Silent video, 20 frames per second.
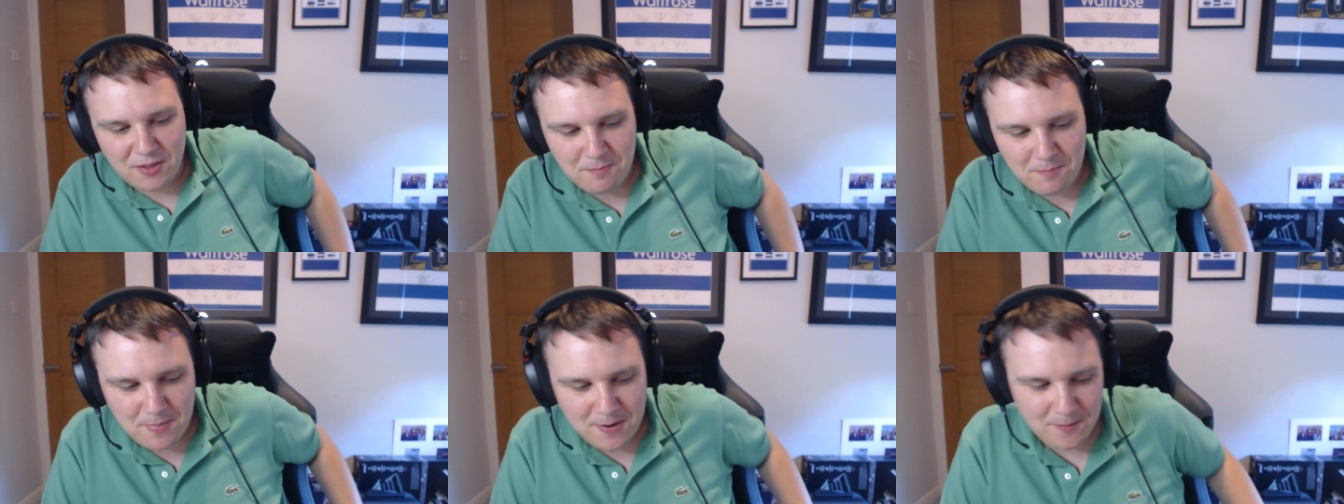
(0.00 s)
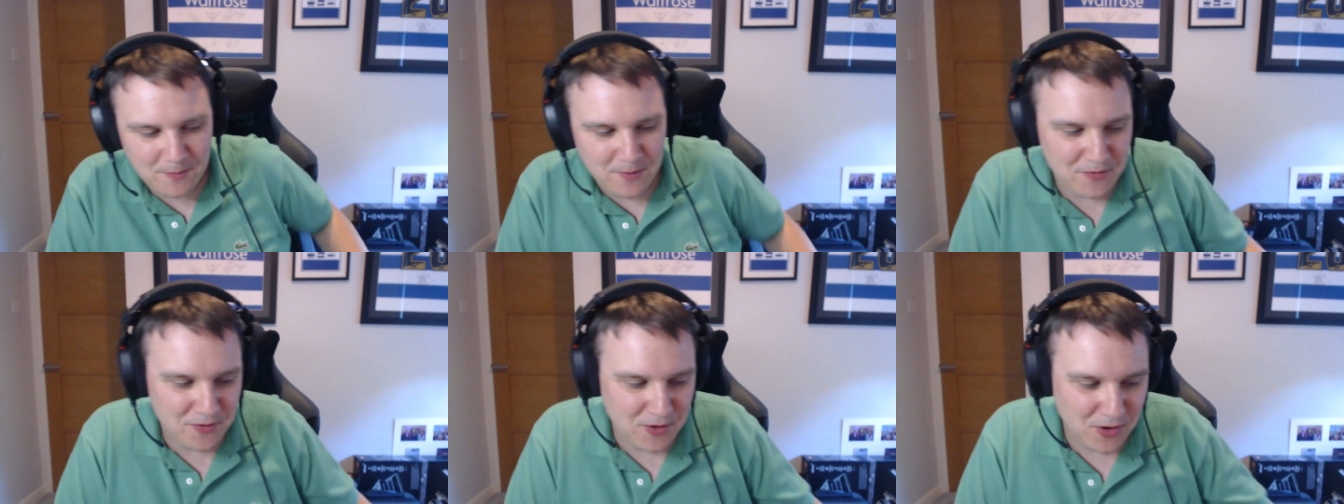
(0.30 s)

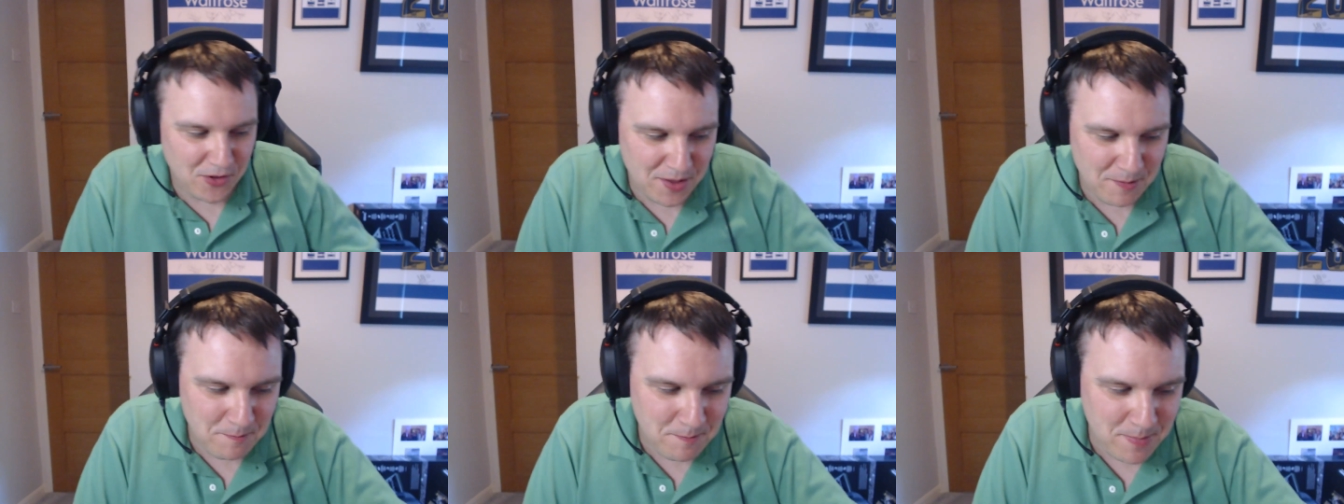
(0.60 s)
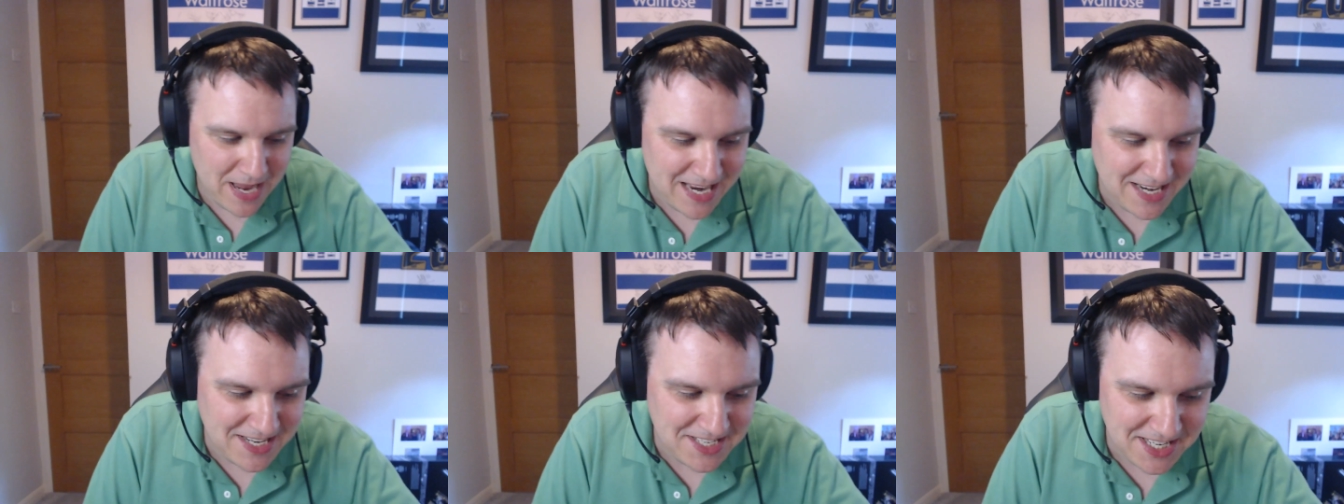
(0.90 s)
the
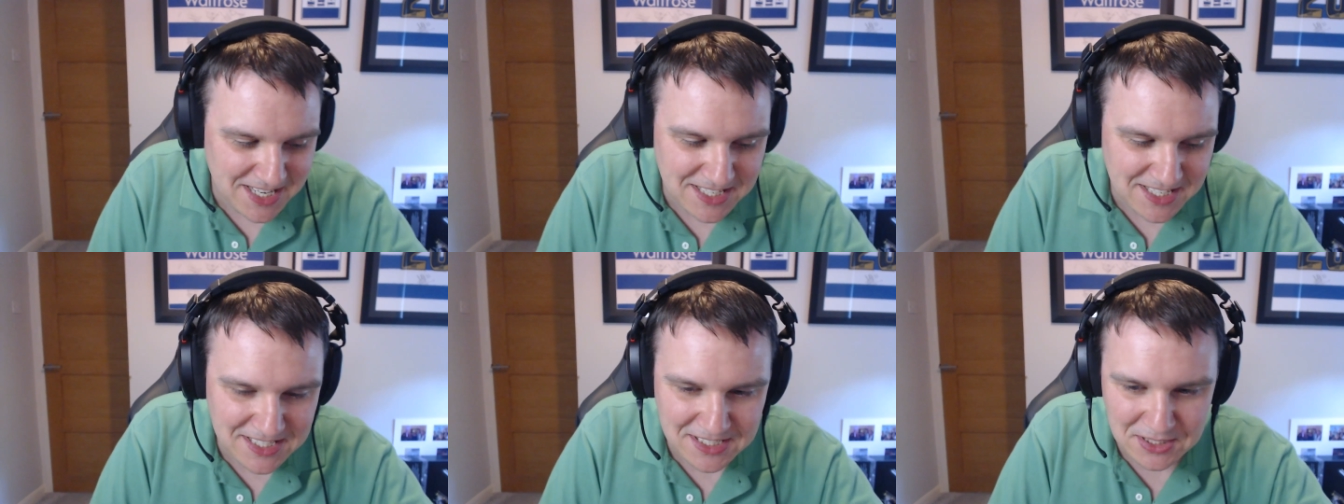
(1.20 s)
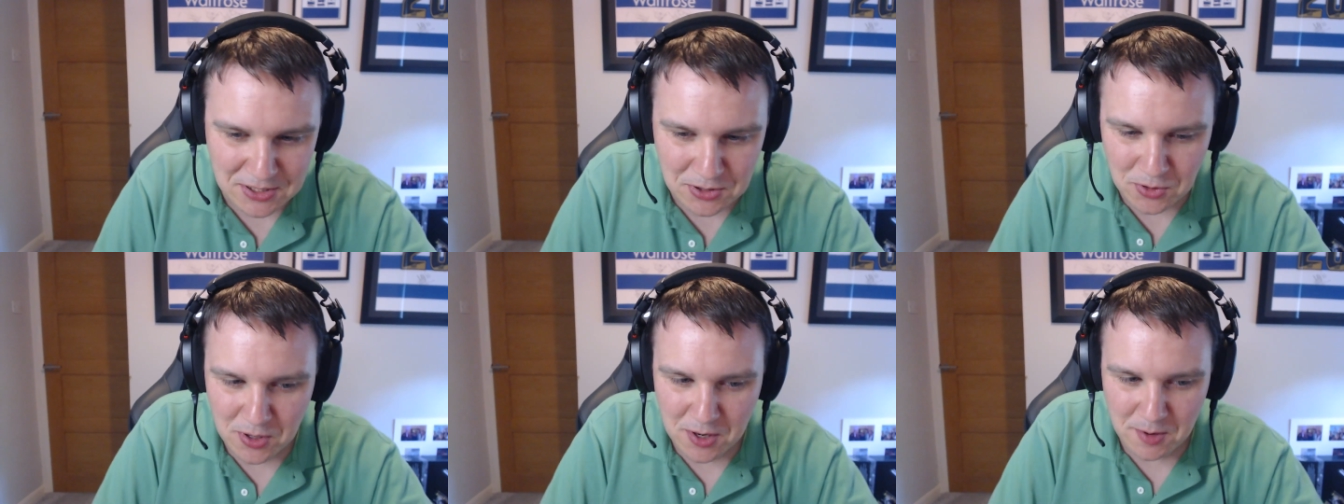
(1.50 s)
pigeon to
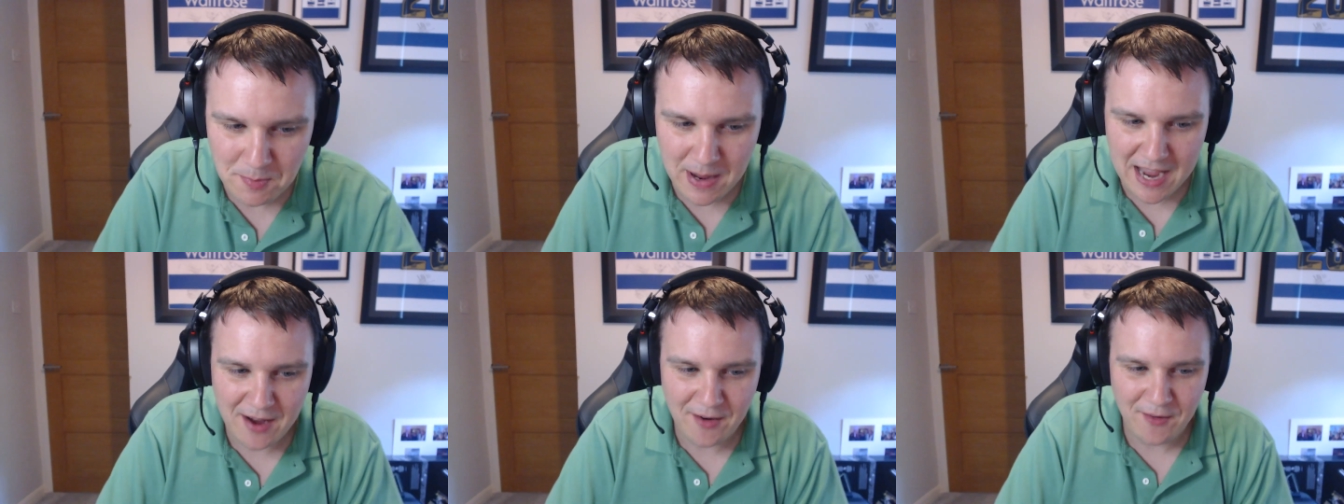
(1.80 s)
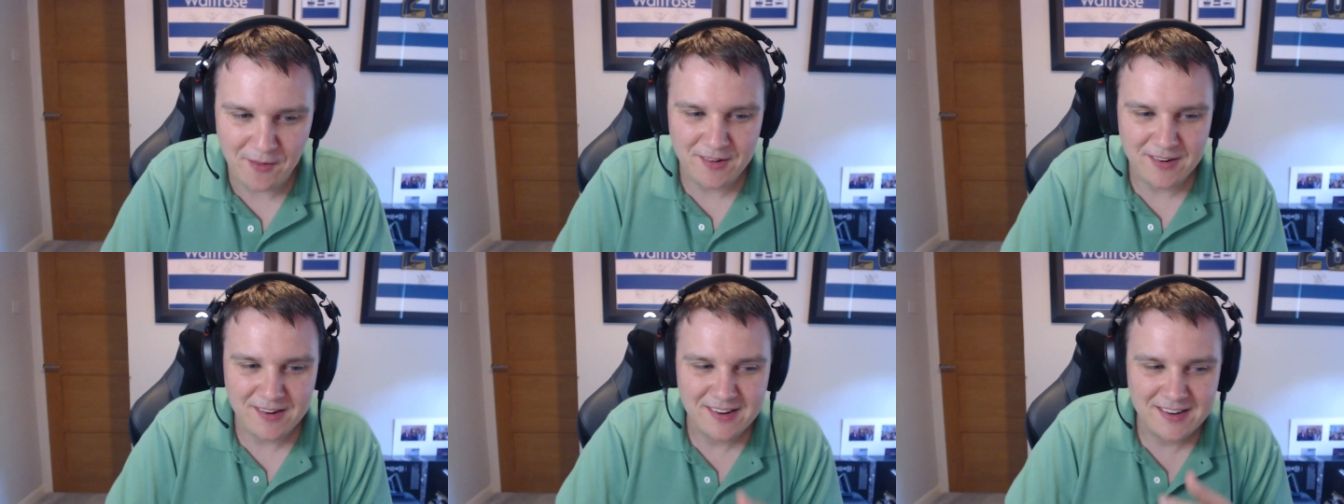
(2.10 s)
talk
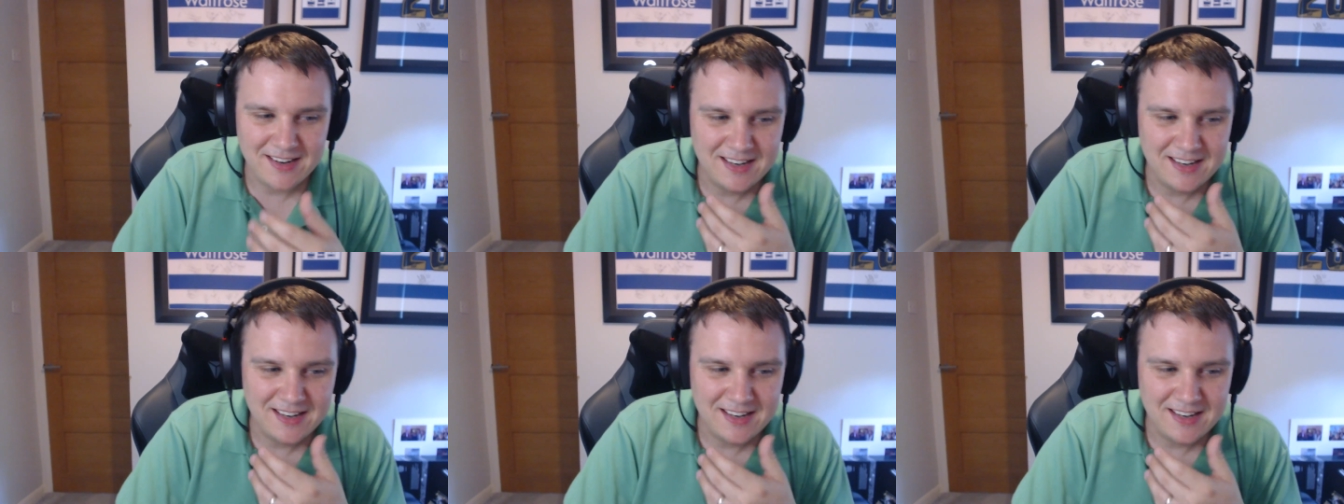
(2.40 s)
about.